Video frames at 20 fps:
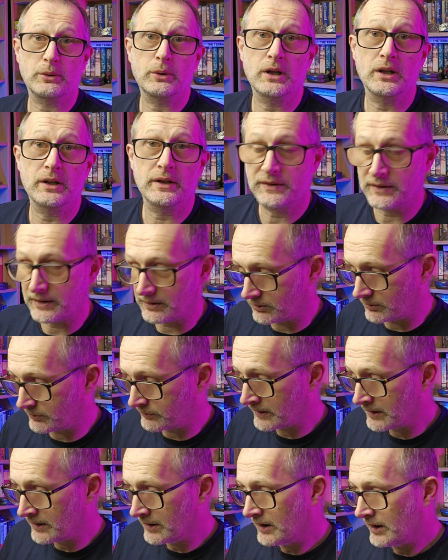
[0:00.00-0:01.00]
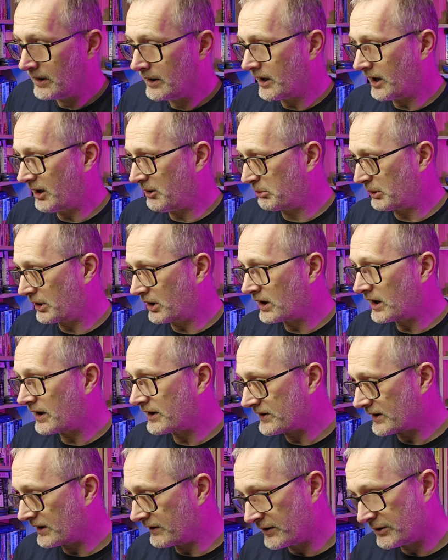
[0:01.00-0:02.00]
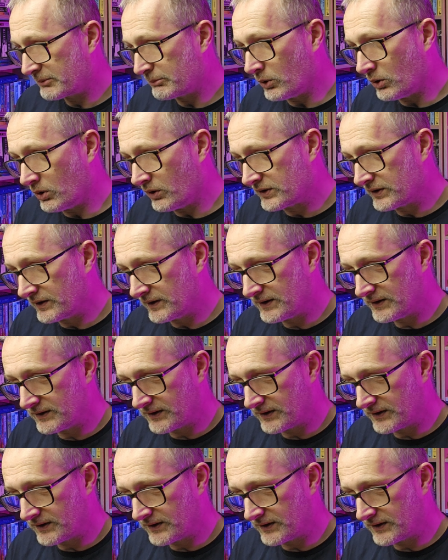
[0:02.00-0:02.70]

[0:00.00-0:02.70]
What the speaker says: like the sound of. But I like the sound of this more. So this is